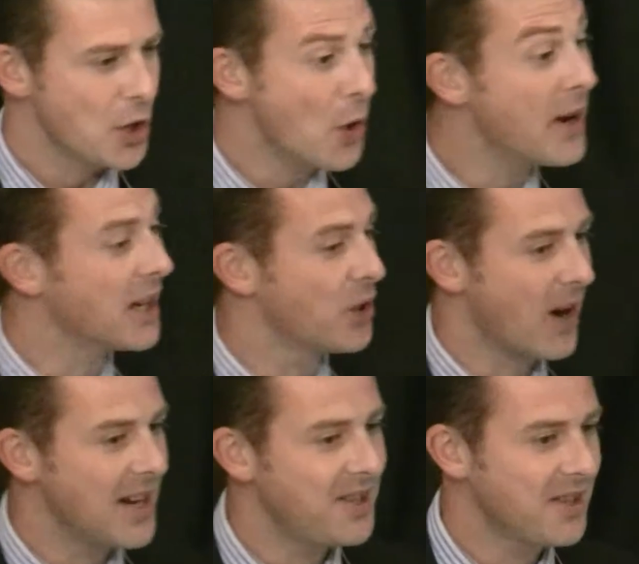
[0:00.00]
You're in a
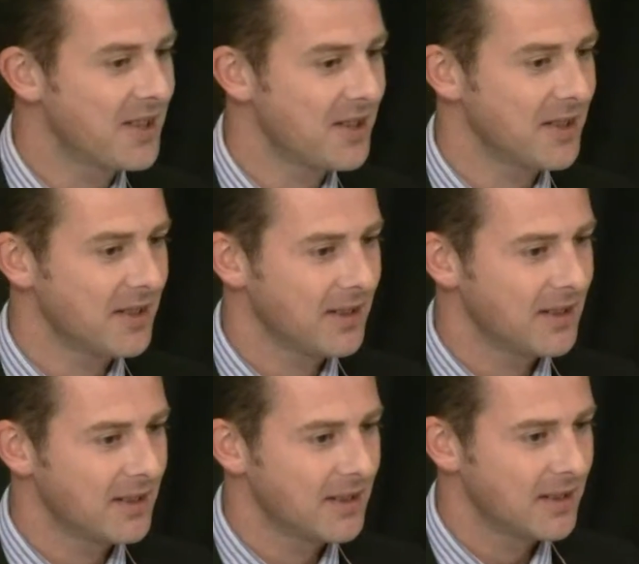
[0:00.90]
crisis.
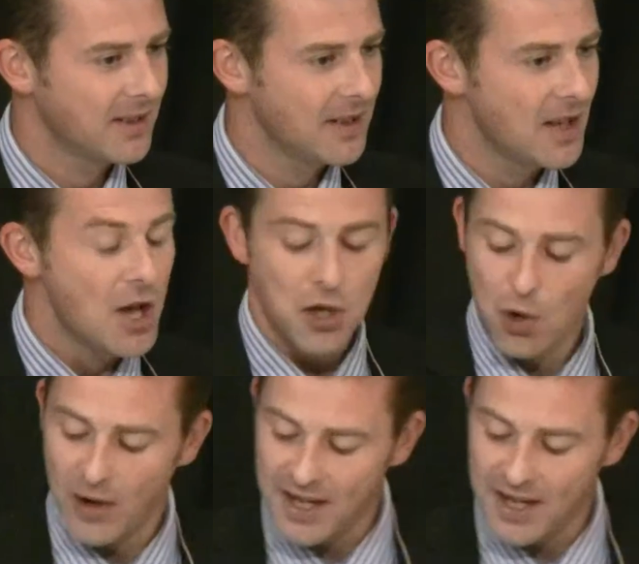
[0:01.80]
You're